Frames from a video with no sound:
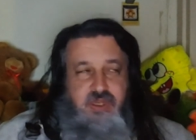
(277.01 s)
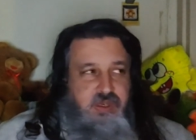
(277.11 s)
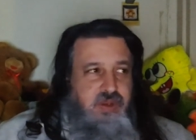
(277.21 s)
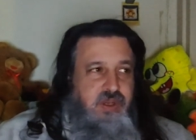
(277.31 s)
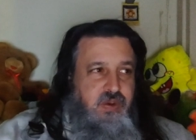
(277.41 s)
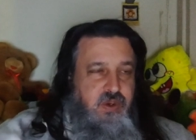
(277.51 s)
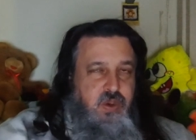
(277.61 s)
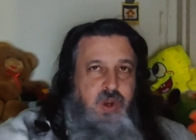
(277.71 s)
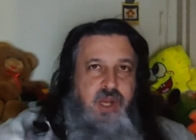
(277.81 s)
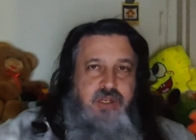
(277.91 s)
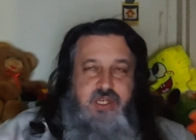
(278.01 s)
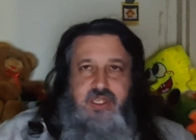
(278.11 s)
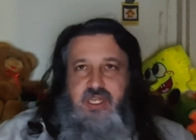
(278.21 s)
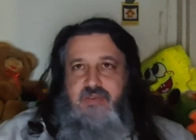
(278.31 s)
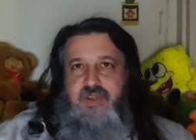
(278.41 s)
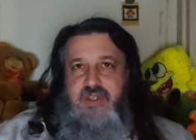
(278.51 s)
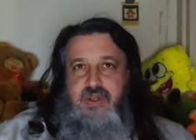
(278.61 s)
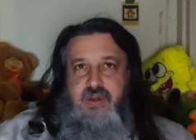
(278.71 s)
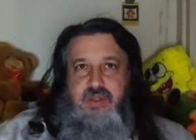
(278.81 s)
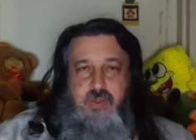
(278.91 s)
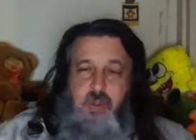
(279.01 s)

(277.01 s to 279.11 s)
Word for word: You, you you're watching a T V show and you say,